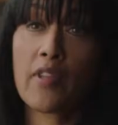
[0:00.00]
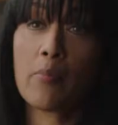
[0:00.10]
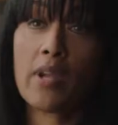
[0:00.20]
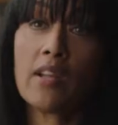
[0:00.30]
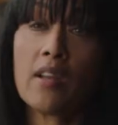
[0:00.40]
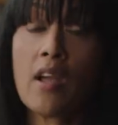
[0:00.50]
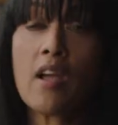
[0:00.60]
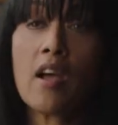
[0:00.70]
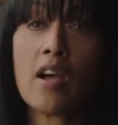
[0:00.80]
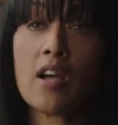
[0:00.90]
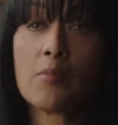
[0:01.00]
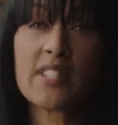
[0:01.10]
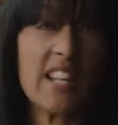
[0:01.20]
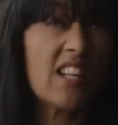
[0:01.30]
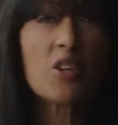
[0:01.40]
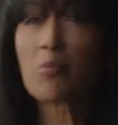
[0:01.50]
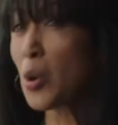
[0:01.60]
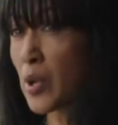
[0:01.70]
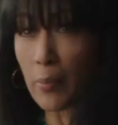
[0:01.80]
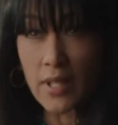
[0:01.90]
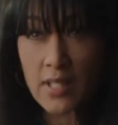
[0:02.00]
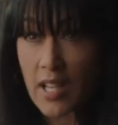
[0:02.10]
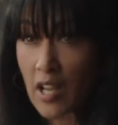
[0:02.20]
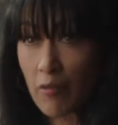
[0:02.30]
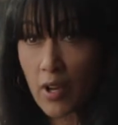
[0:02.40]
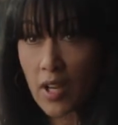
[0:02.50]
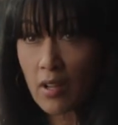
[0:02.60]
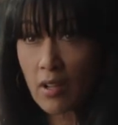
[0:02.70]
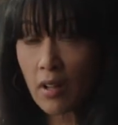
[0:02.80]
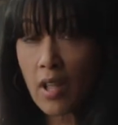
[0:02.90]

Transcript: being sent inappropriate material.